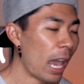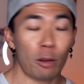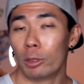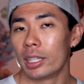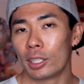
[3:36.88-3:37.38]

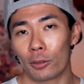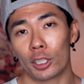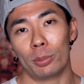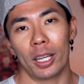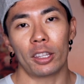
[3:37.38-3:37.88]
And with this
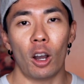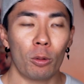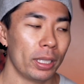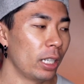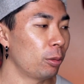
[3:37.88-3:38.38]
first month, all
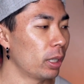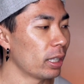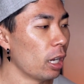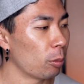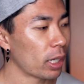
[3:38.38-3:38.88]
we did was
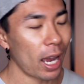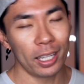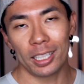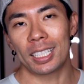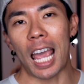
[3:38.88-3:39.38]
we're kind
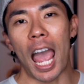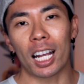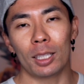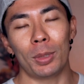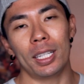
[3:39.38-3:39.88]
of just
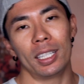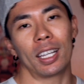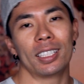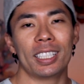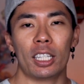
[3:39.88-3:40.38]
acclimating
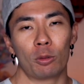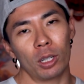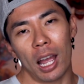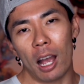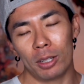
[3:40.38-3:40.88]
and seeing
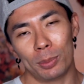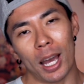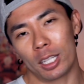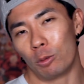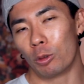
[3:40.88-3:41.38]
how his
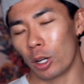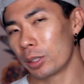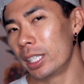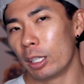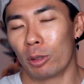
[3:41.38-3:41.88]
body
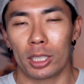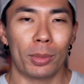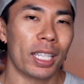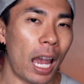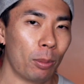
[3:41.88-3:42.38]
works, seeing where his
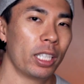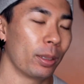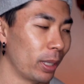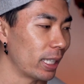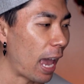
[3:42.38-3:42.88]

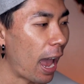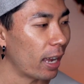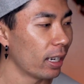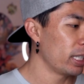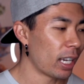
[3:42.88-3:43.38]
metabolism is
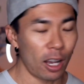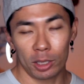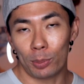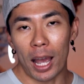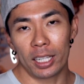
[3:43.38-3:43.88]
at, seeing how
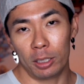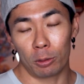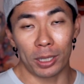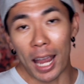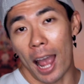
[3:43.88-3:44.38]
his body
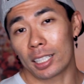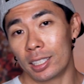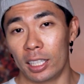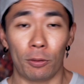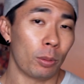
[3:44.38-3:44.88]
reacts to
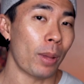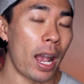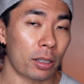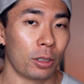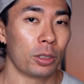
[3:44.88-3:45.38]
different
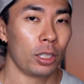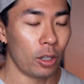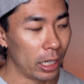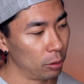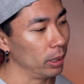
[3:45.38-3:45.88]
macros,
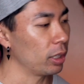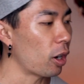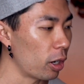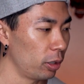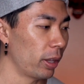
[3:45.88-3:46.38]
increasing
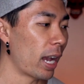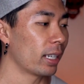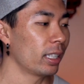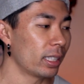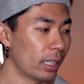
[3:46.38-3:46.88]
cardio, that
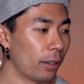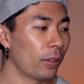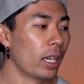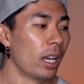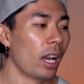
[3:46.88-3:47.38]
kind of stuff.
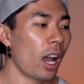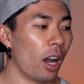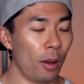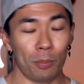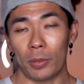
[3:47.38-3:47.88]

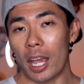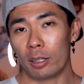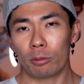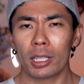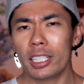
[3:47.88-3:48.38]

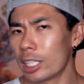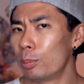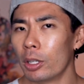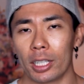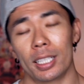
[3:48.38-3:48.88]
And really just
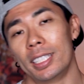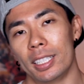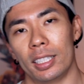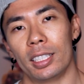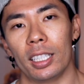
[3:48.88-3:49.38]
building
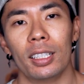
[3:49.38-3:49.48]
consistency.